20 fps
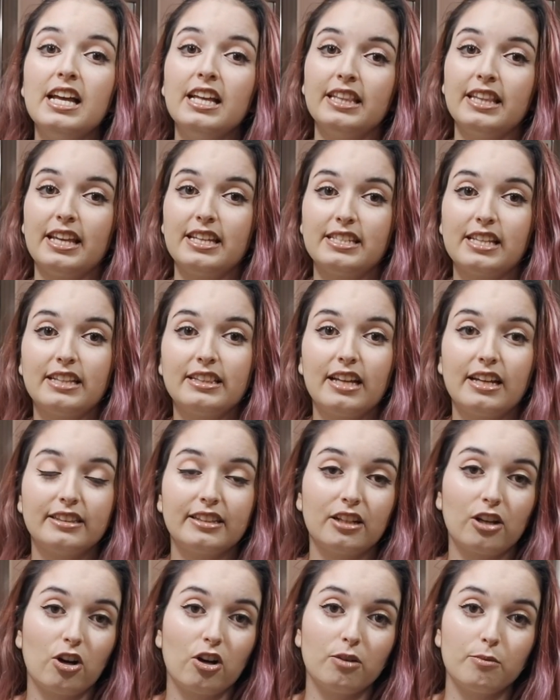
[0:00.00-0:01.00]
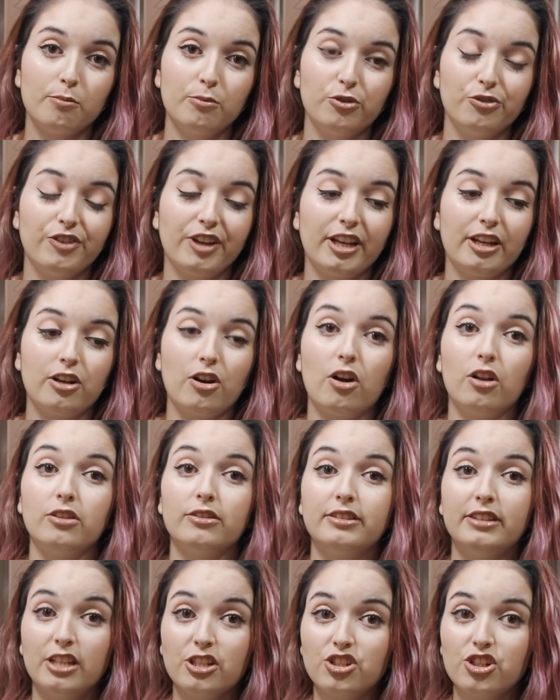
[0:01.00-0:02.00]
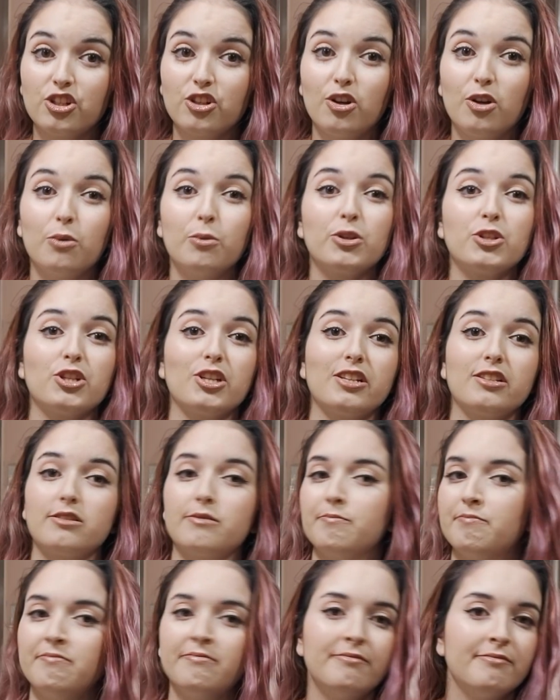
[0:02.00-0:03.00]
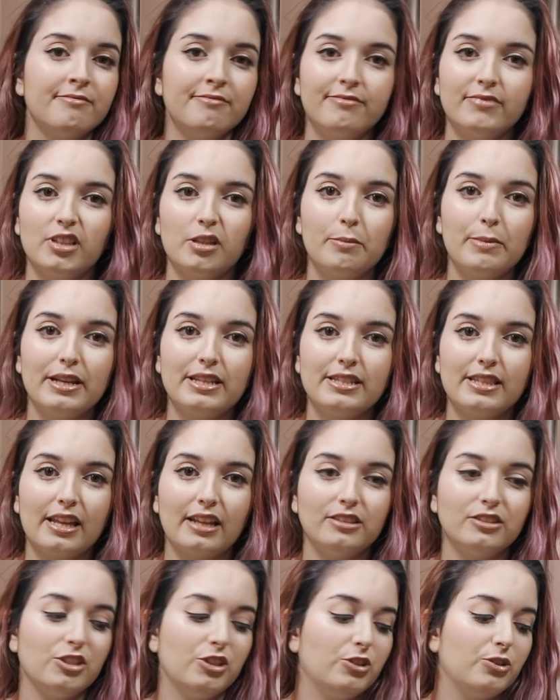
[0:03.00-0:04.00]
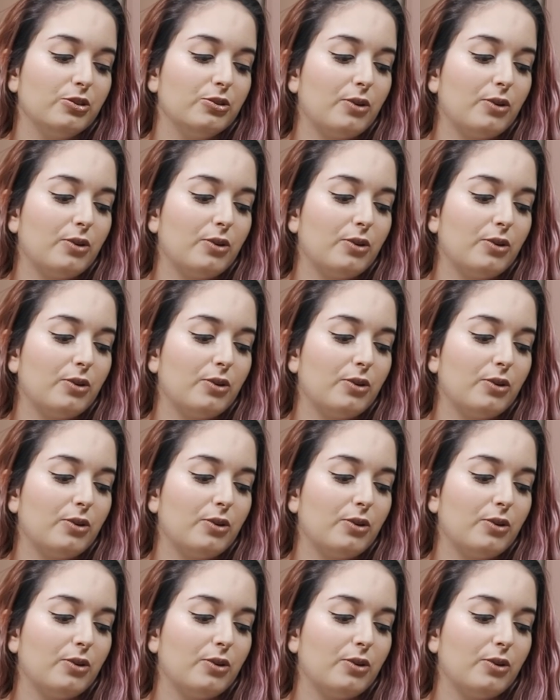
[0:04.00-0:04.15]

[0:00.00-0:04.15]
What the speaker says: They said that they're moving it all digital, which is the best thing to do.